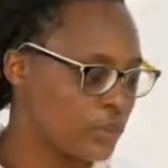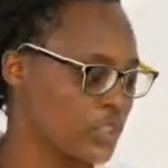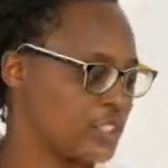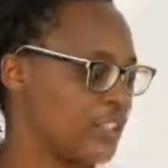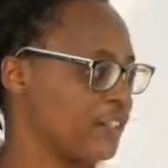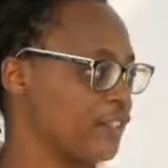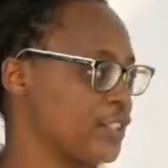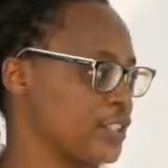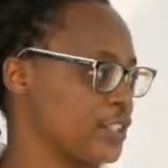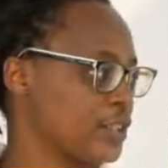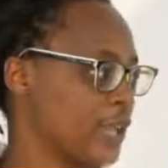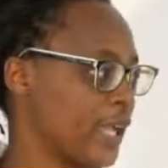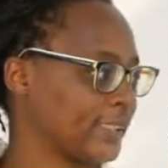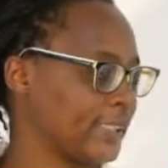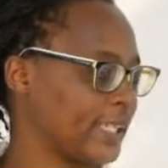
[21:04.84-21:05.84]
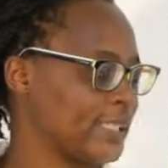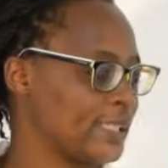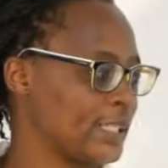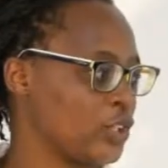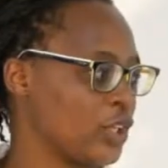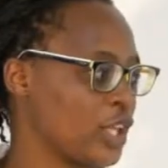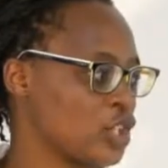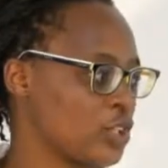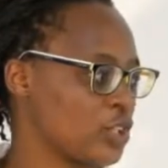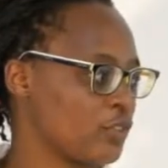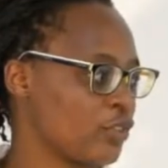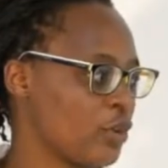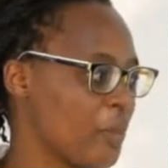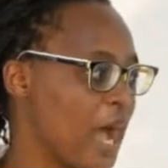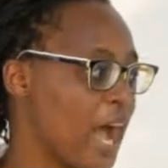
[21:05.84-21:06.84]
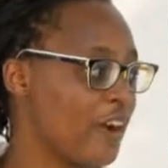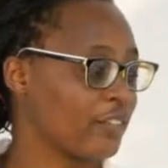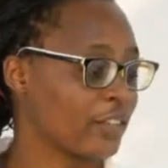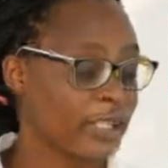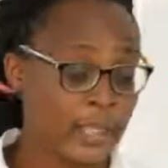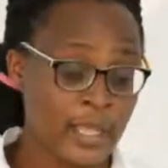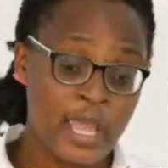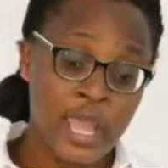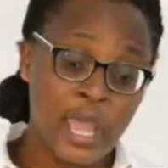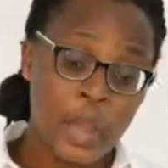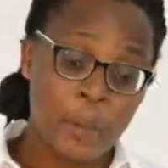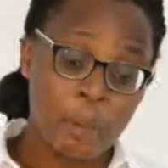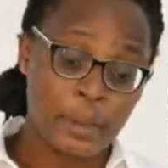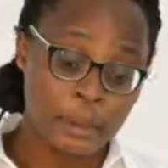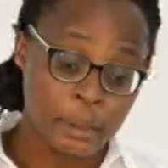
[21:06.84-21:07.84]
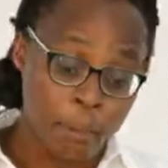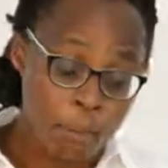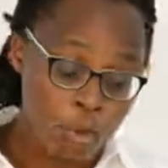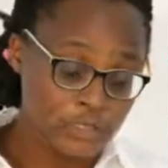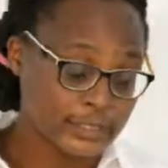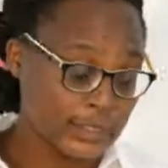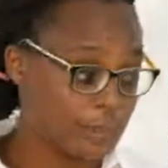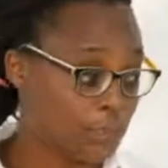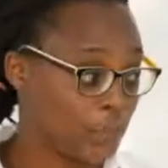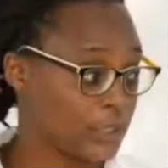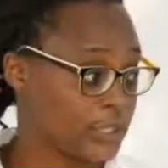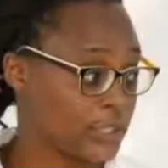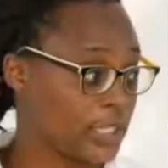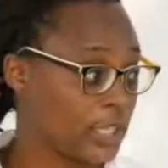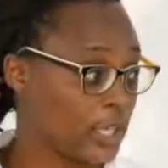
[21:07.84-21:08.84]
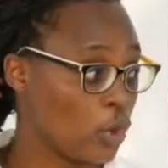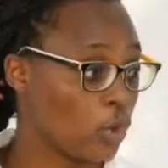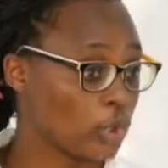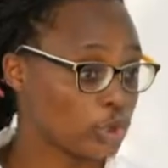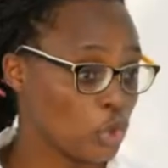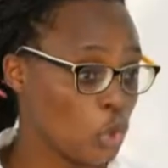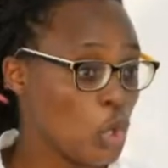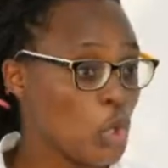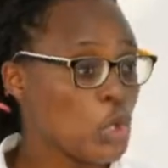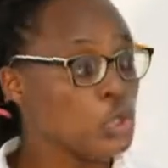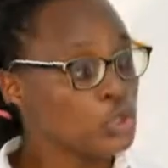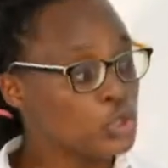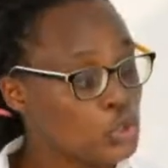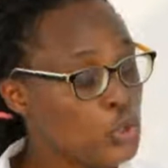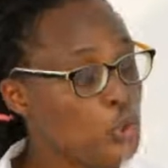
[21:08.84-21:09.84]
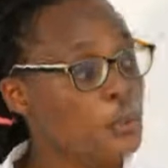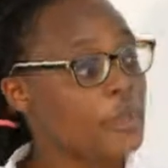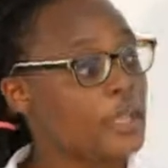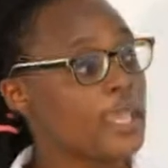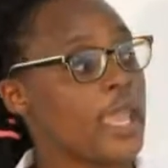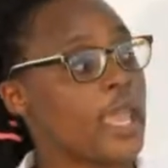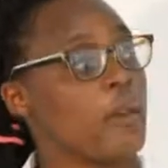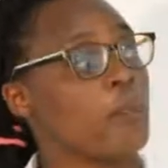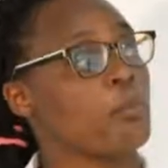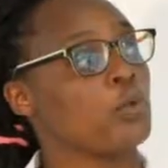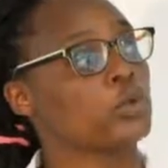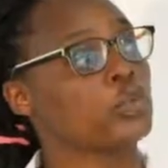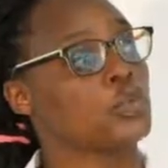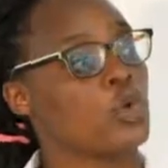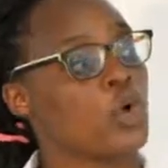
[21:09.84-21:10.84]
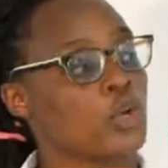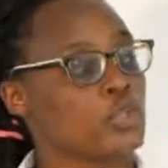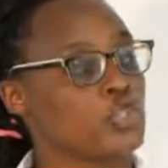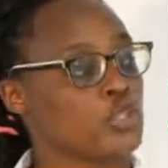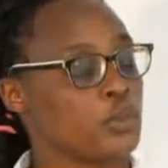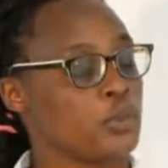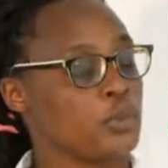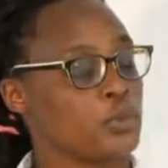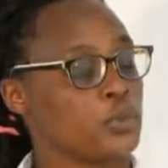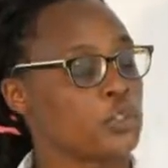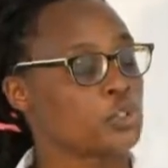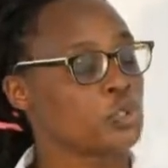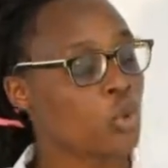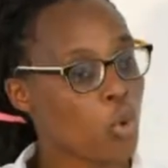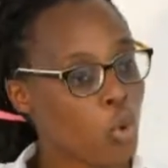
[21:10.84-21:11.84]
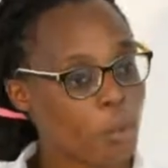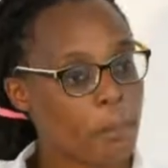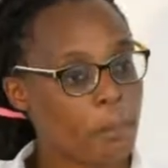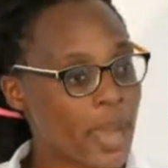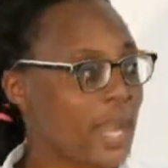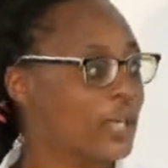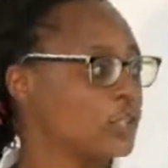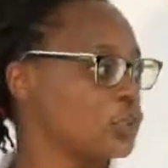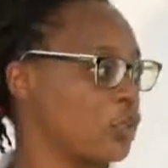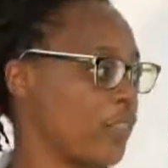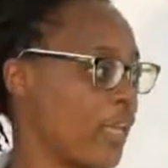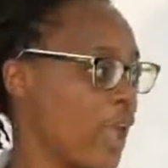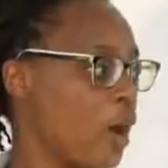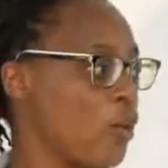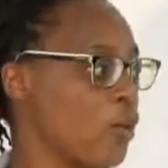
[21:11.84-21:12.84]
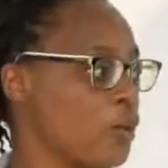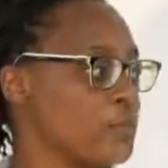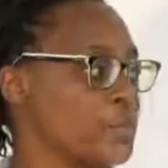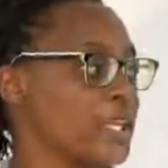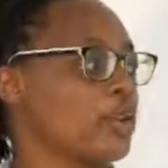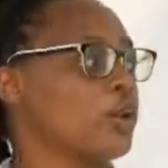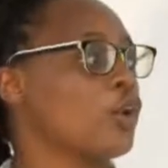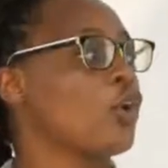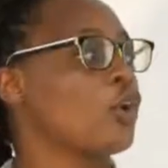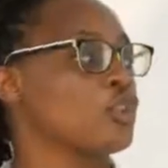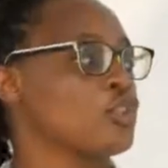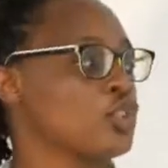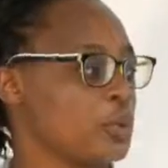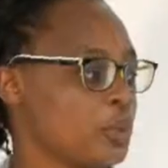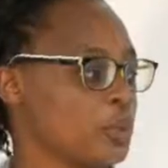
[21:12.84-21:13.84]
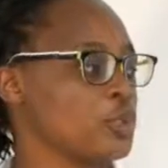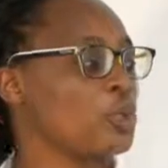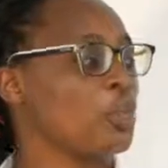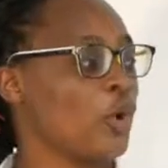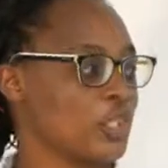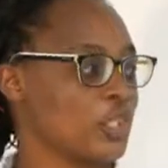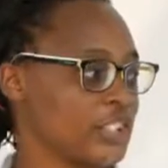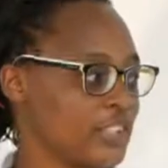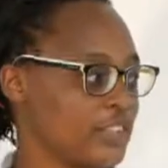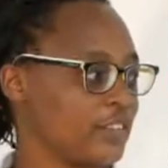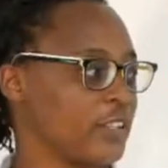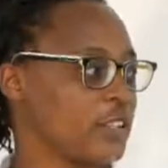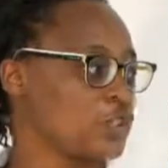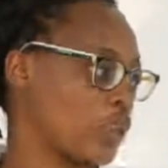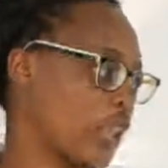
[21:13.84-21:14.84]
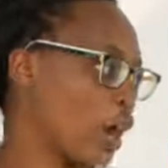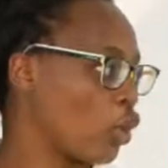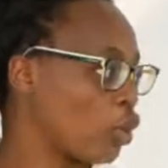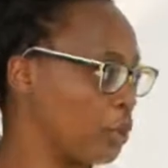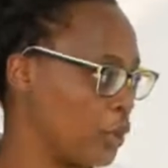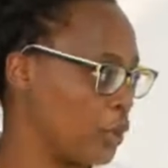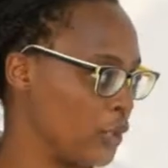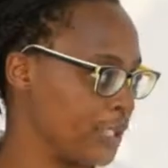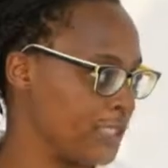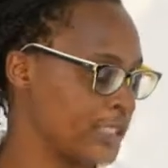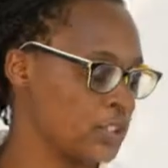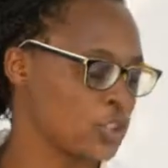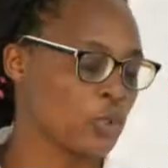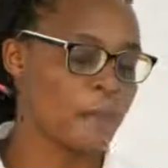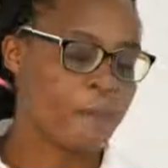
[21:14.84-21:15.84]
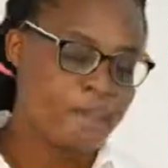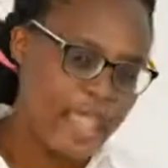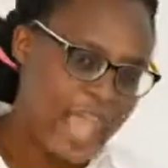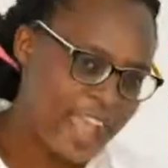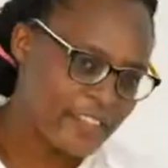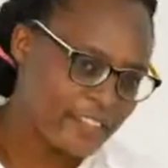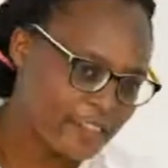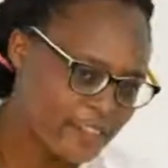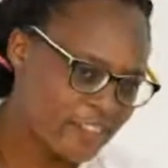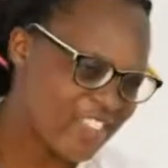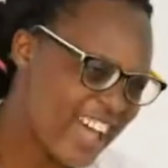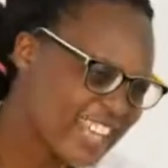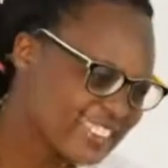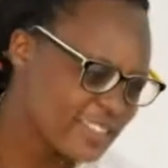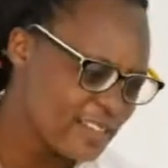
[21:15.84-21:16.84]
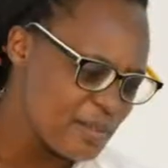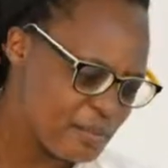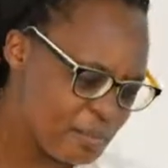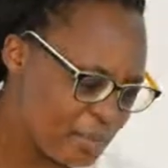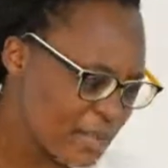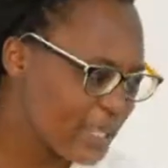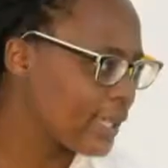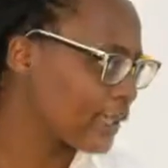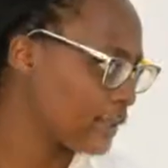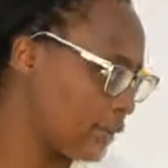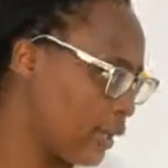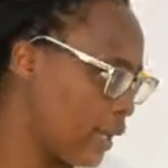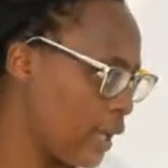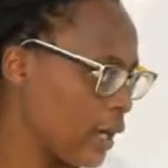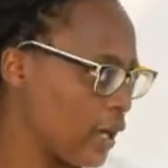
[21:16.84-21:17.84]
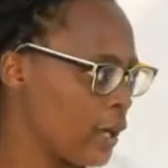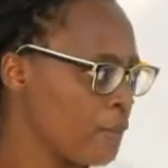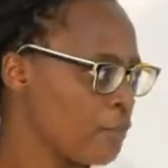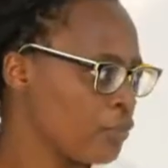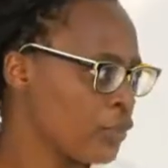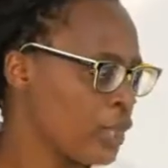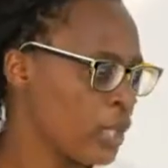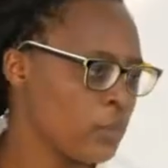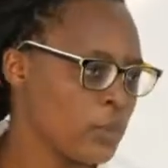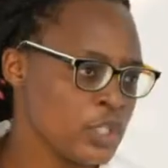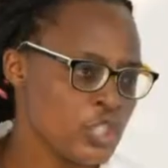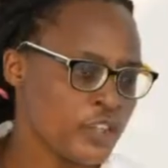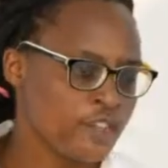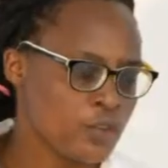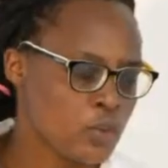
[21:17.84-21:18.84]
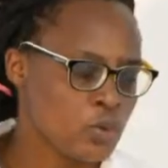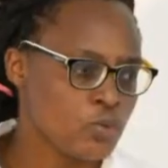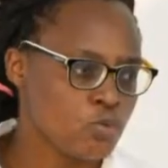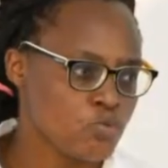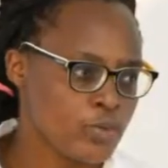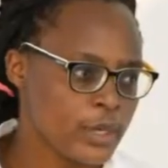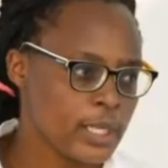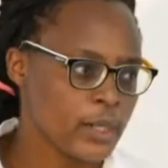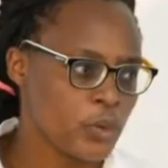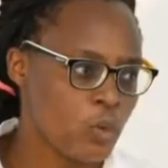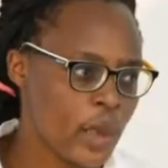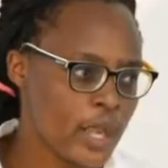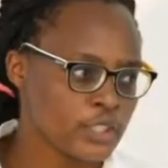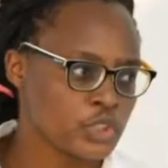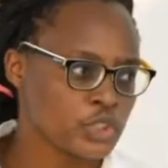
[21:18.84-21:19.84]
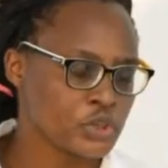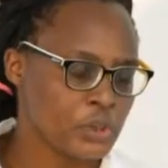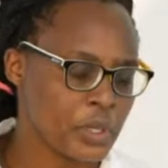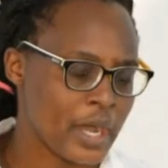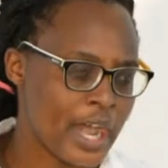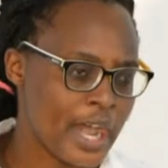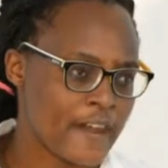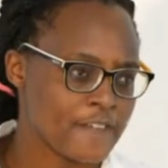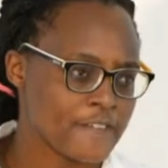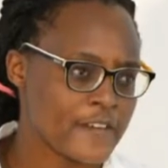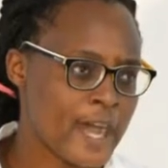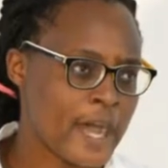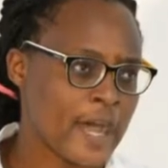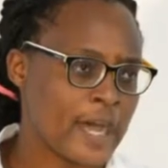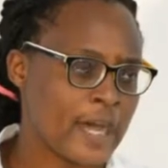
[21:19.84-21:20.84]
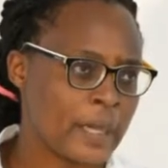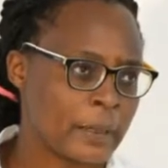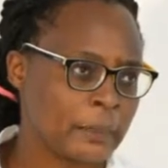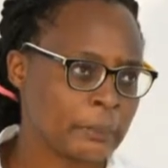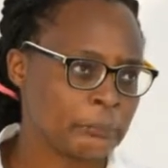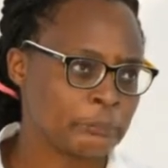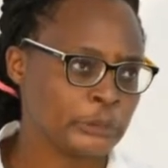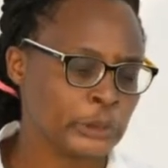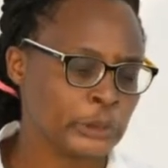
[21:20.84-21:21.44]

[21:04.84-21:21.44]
and receive this excellent education from Harvard, but most importantly also to be able to contribute, to go back to their homes and contribute positively to their communities. So I think that's the biggest link in which, if you really want to have a